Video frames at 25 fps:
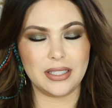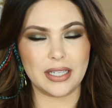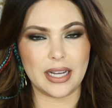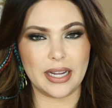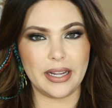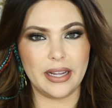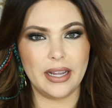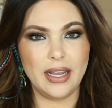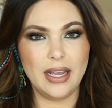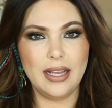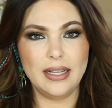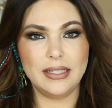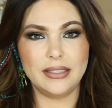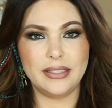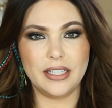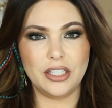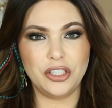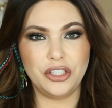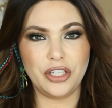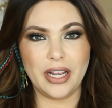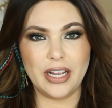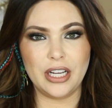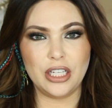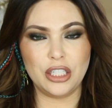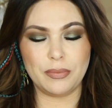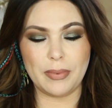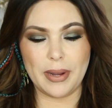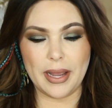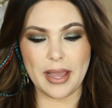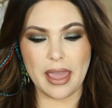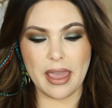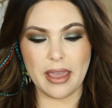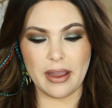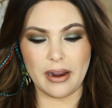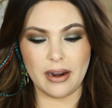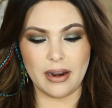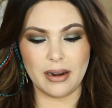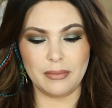I did change my
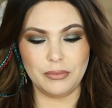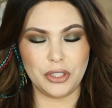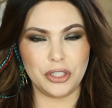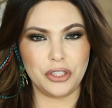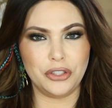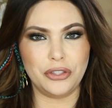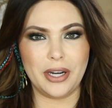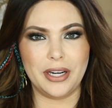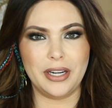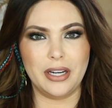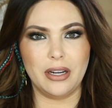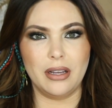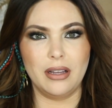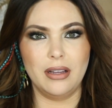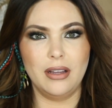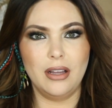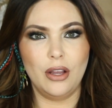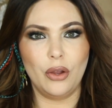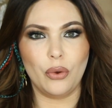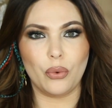hair. I'm just trying to